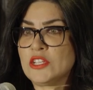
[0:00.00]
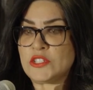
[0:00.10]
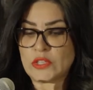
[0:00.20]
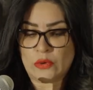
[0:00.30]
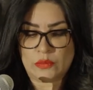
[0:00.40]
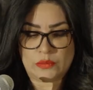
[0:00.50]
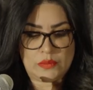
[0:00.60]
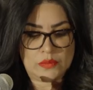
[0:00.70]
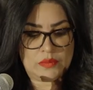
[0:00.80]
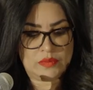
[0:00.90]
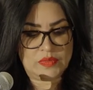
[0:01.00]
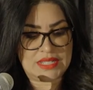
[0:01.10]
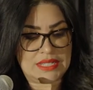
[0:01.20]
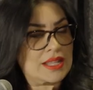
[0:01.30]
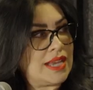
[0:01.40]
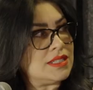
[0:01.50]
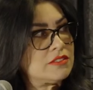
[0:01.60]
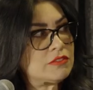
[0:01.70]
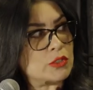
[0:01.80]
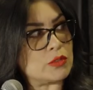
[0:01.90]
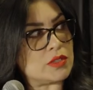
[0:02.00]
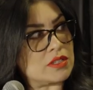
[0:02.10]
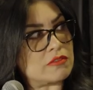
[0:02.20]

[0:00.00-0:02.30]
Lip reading: So the selective use